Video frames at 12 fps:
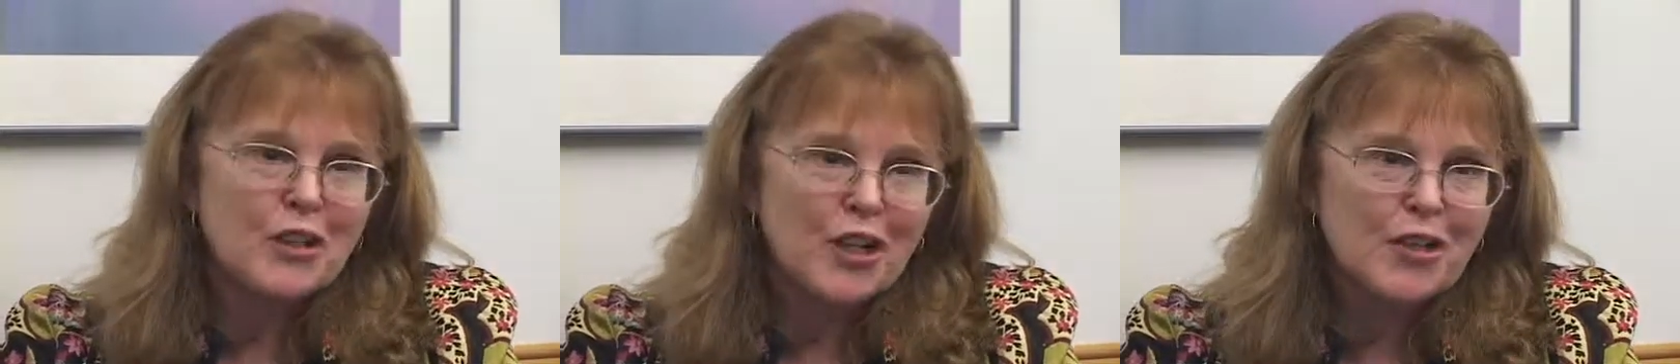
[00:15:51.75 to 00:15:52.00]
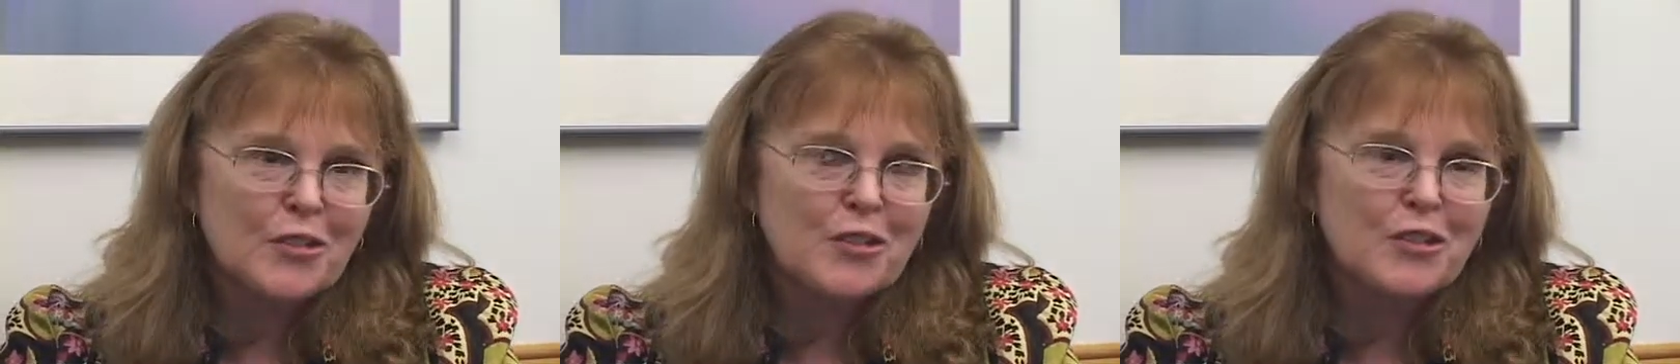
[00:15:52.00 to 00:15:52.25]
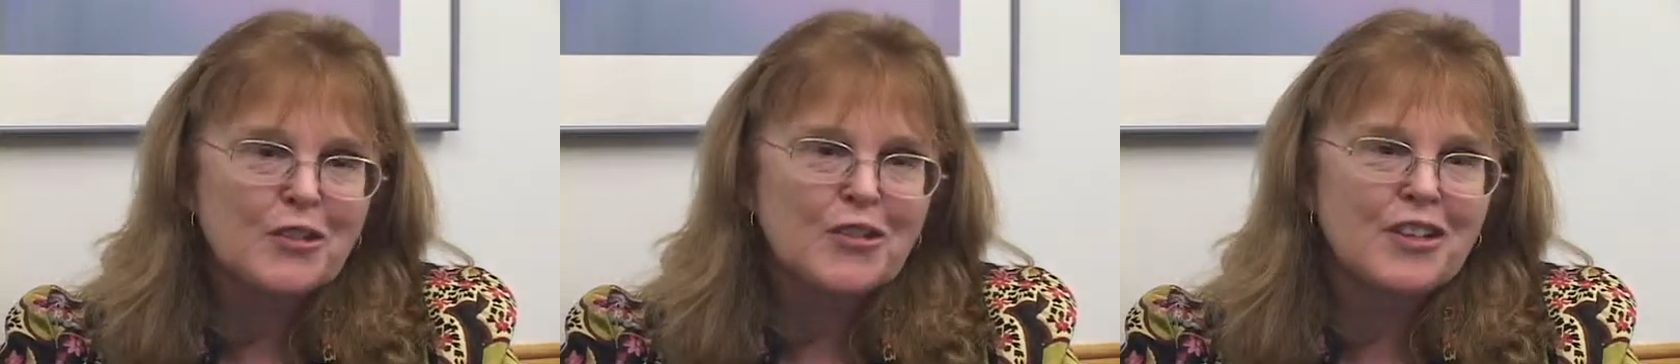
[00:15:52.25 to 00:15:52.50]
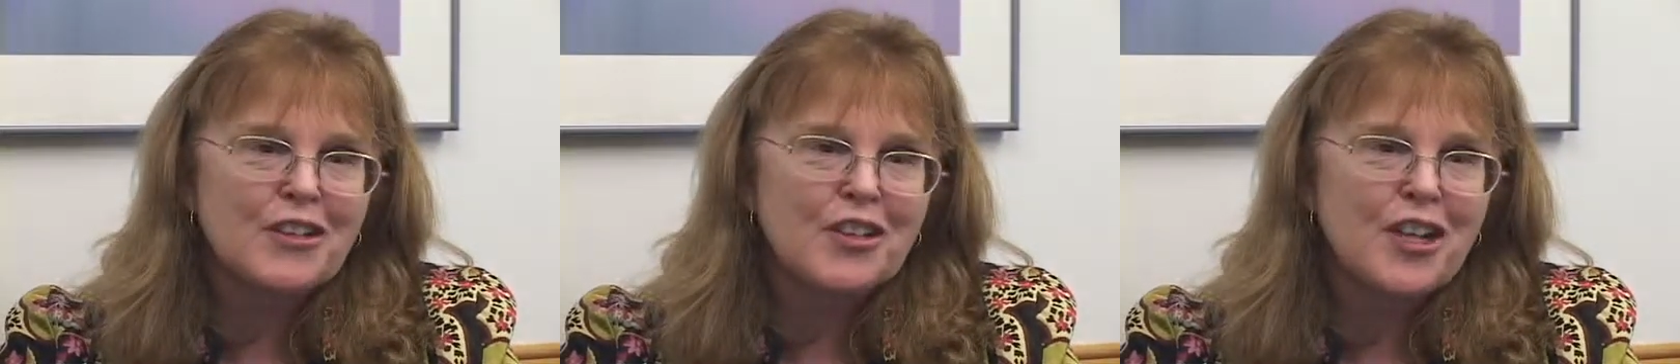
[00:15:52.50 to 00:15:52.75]
doctors
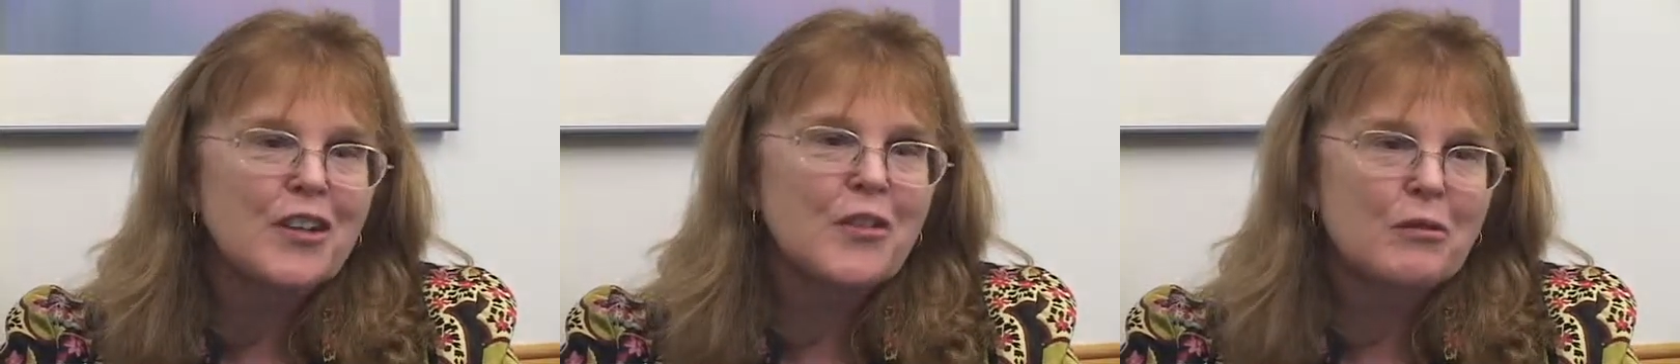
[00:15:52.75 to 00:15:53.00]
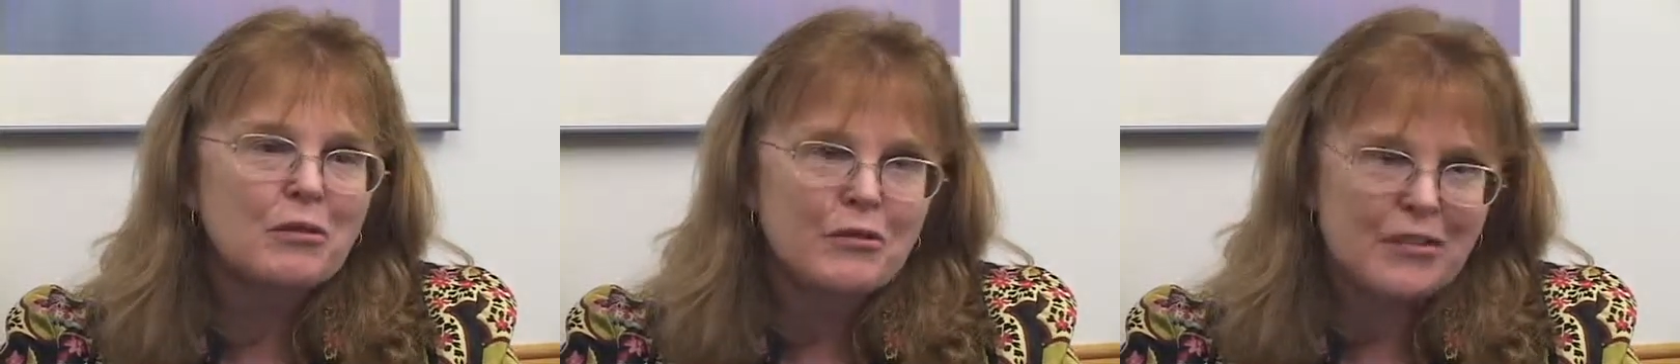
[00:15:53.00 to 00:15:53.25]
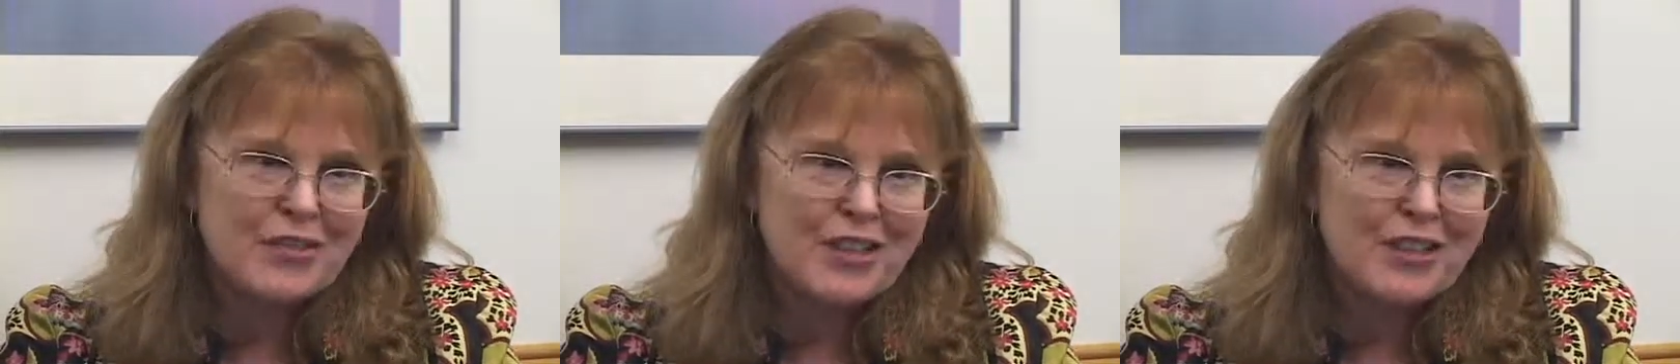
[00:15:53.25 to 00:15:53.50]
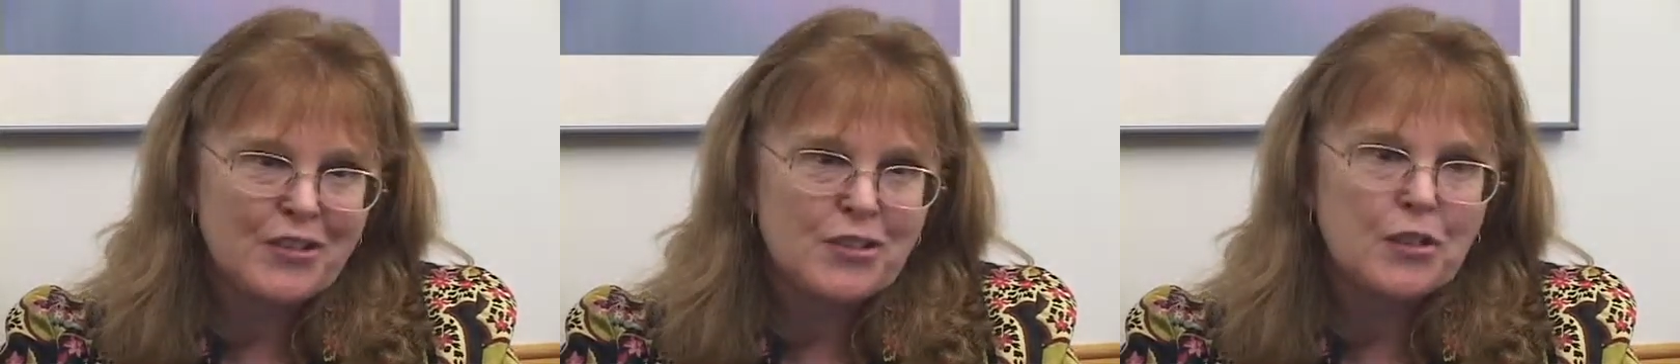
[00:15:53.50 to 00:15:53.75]
in China over 50
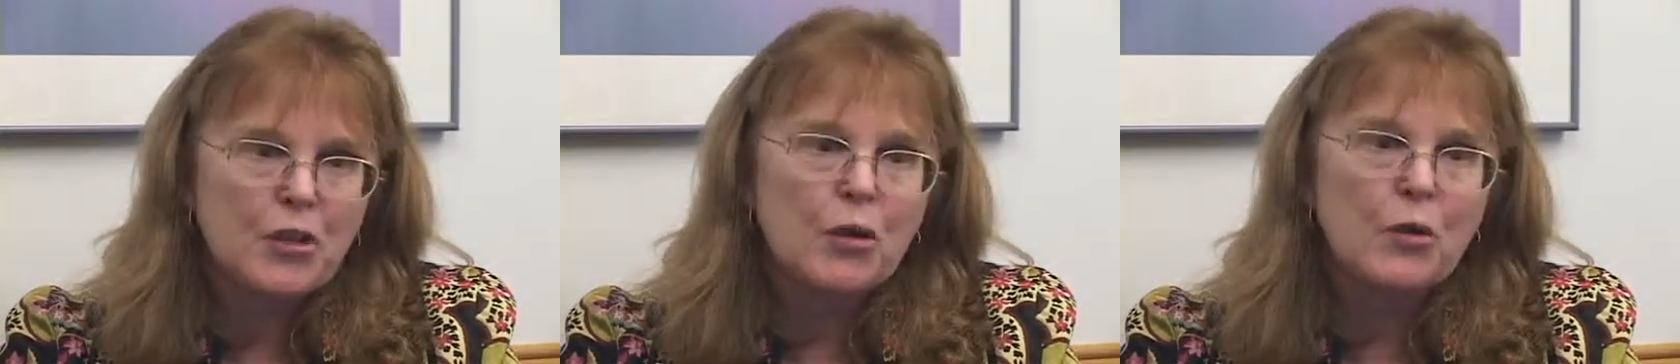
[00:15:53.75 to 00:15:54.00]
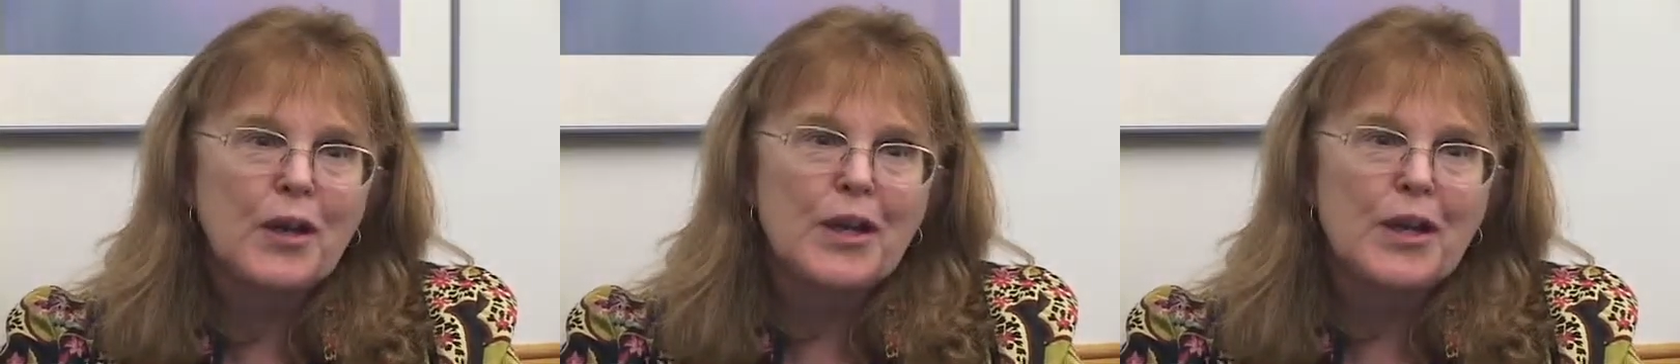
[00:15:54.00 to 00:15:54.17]
years ago.